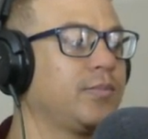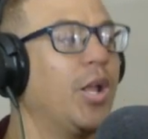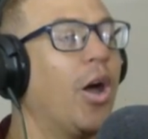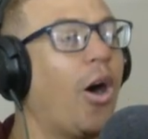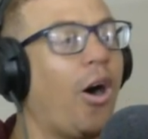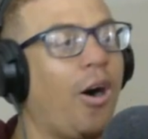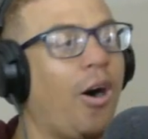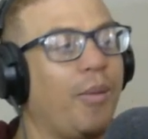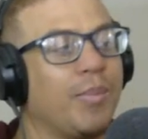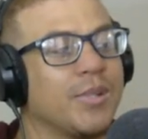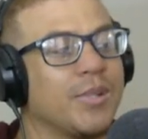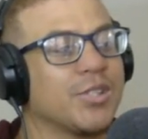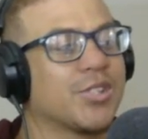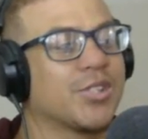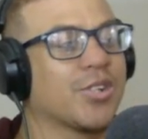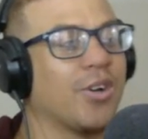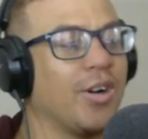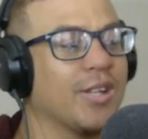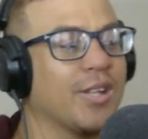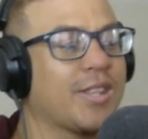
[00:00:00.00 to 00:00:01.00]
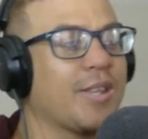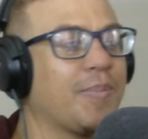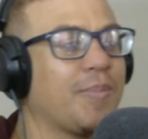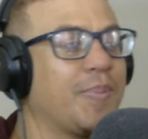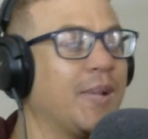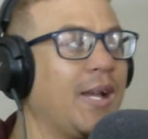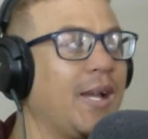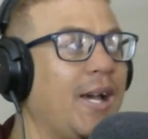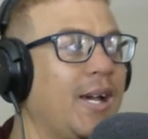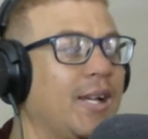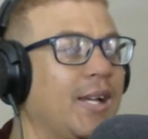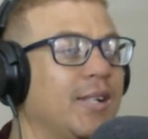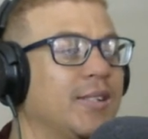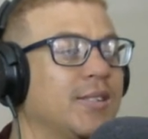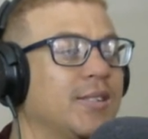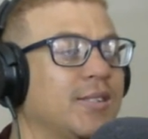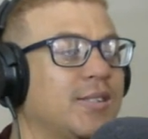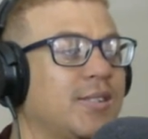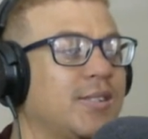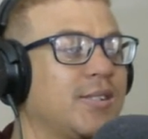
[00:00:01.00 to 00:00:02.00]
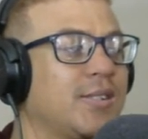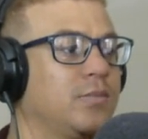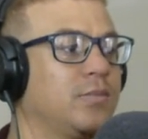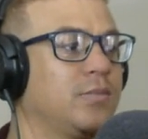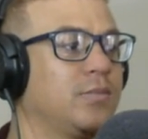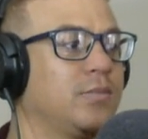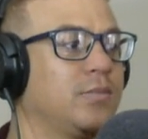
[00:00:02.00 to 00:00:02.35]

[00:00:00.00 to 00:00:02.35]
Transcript: Armin's got the plans.